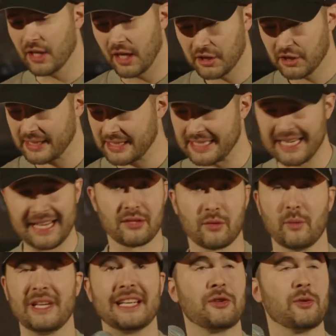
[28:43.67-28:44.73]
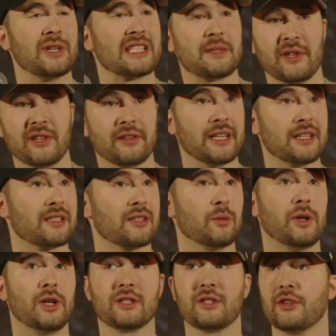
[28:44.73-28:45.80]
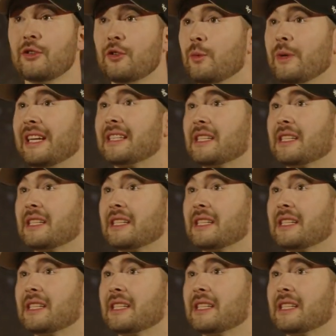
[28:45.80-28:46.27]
just, yes, we get to experience the wall too, we get to